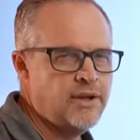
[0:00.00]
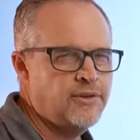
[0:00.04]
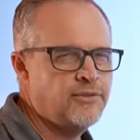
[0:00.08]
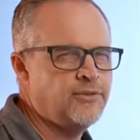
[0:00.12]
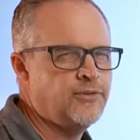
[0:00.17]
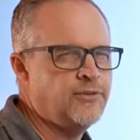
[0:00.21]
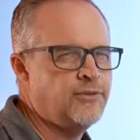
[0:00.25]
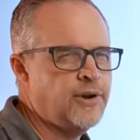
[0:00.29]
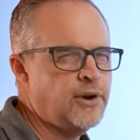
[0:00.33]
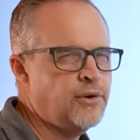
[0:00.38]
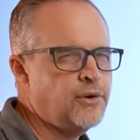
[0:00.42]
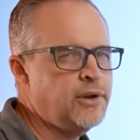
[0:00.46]

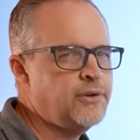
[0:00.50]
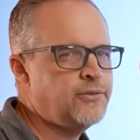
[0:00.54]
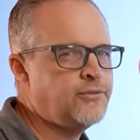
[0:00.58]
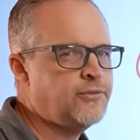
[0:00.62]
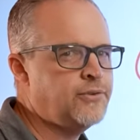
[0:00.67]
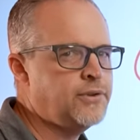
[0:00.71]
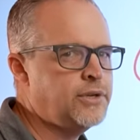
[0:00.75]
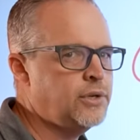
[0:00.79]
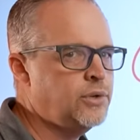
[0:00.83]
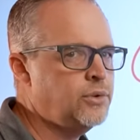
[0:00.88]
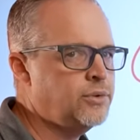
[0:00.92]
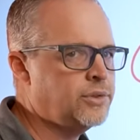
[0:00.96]
very
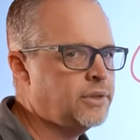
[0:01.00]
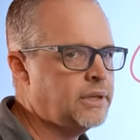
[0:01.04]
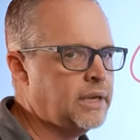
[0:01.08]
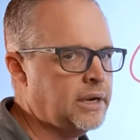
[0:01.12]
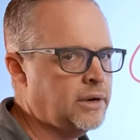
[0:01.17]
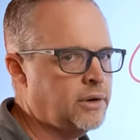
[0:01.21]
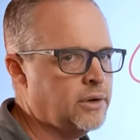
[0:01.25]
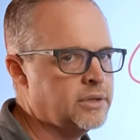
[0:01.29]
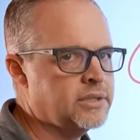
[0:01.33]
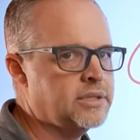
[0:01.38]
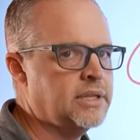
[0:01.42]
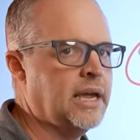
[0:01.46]
few
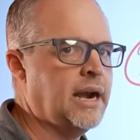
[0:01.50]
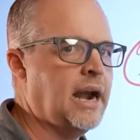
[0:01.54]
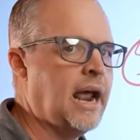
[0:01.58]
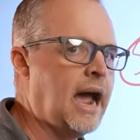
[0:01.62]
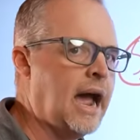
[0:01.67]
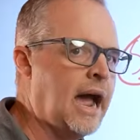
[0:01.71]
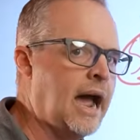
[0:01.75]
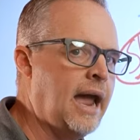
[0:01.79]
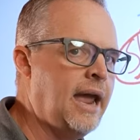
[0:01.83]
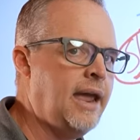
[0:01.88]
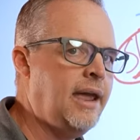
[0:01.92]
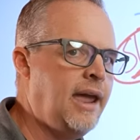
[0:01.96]
thinkers that
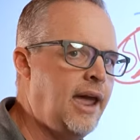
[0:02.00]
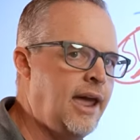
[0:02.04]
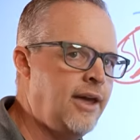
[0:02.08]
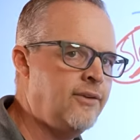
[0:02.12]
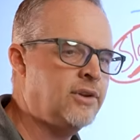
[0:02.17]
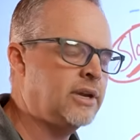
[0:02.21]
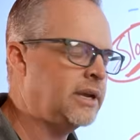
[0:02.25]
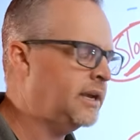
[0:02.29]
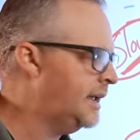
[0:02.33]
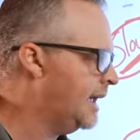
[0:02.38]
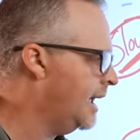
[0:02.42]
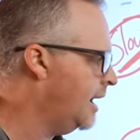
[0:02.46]
I have
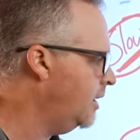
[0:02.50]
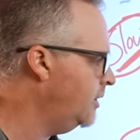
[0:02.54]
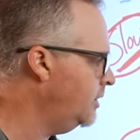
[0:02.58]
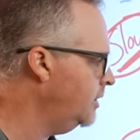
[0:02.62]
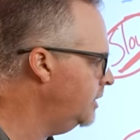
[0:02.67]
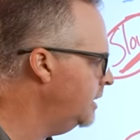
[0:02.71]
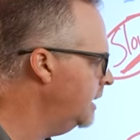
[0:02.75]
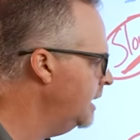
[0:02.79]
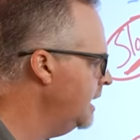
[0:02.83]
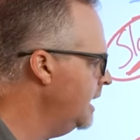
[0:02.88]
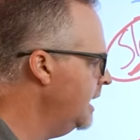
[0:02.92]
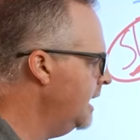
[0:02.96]

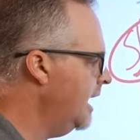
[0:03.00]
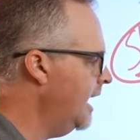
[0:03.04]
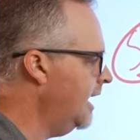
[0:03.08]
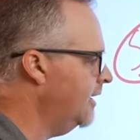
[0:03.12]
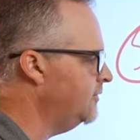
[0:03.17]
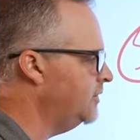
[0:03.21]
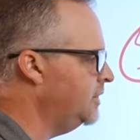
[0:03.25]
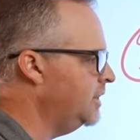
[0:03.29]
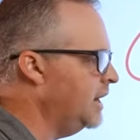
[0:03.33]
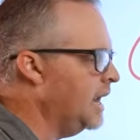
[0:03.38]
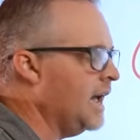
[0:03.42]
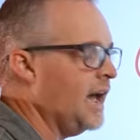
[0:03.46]
encountered have
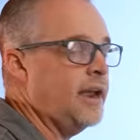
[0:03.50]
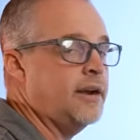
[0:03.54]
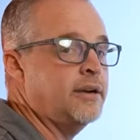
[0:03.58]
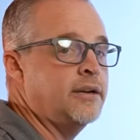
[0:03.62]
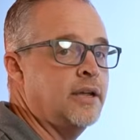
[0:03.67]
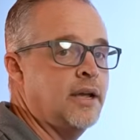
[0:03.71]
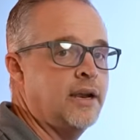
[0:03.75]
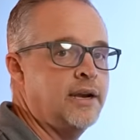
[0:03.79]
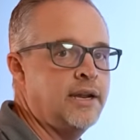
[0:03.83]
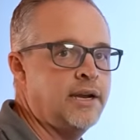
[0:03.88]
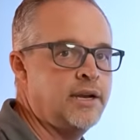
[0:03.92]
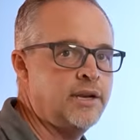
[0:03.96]
not
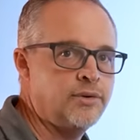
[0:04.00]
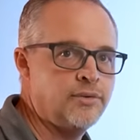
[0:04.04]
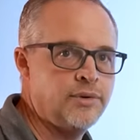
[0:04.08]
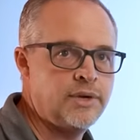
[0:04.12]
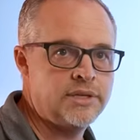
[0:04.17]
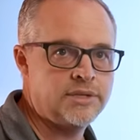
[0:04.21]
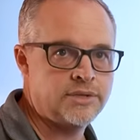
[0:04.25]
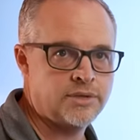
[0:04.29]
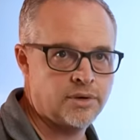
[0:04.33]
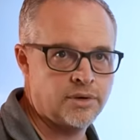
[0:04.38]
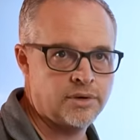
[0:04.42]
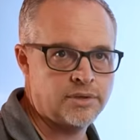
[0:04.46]
done any
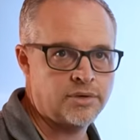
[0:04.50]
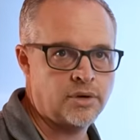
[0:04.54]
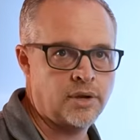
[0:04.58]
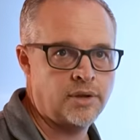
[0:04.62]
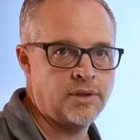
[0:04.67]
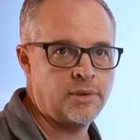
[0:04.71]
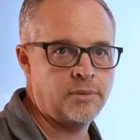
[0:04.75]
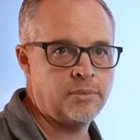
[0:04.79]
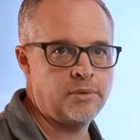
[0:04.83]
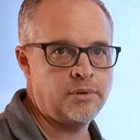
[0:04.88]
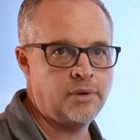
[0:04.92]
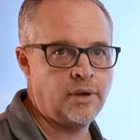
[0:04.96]
research
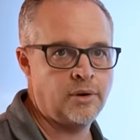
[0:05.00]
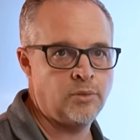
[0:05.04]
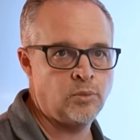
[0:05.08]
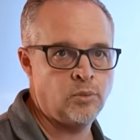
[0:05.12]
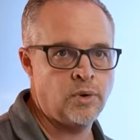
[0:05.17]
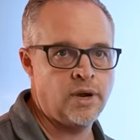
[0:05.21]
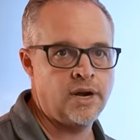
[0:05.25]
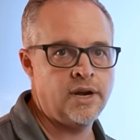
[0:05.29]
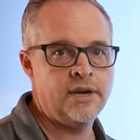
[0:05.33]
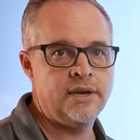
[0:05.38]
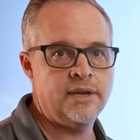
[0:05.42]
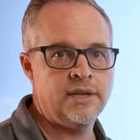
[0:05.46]
on
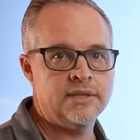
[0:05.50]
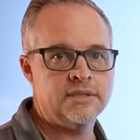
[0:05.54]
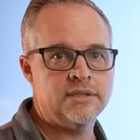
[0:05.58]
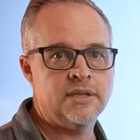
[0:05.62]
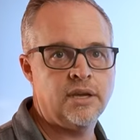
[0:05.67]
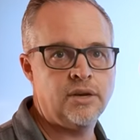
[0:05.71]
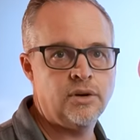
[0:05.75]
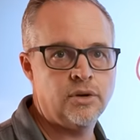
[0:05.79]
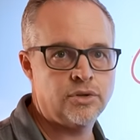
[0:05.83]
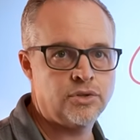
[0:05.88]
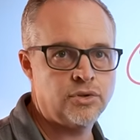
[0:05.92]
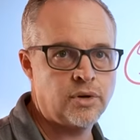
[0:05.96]
what it is
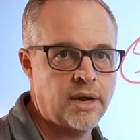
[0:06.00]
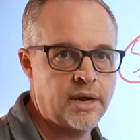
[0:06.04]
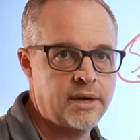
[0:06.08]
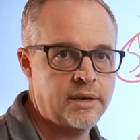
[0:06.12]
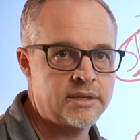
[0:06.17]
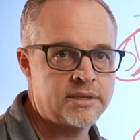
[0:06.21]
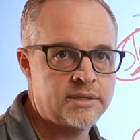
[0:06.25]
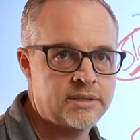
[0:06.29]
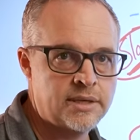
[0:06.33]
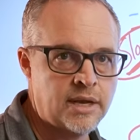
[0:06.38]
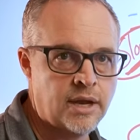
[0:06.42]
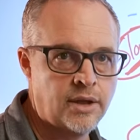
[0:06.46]
that you're trying to
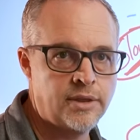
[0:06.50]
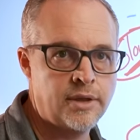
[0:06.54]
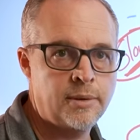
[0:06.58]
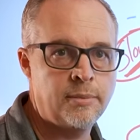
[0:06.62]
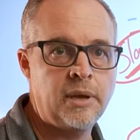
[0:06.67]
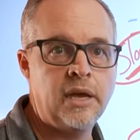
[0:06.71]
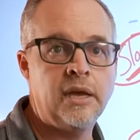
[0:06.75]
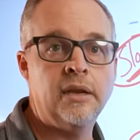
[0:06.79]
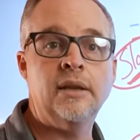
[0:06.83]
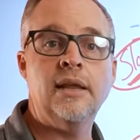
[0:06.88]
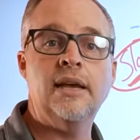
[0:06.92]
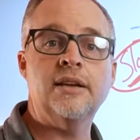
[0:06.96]
sell them,
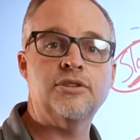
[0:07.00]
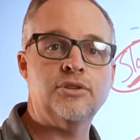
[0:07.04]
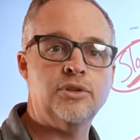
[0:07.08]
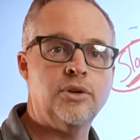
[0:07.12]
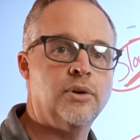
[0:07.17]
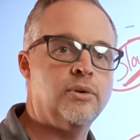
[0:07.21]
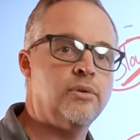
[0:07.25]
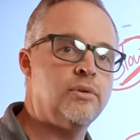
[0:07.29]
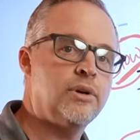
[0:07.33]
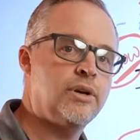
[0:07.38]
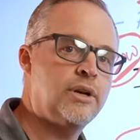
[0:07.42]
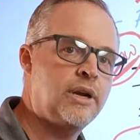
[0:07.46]
unless you're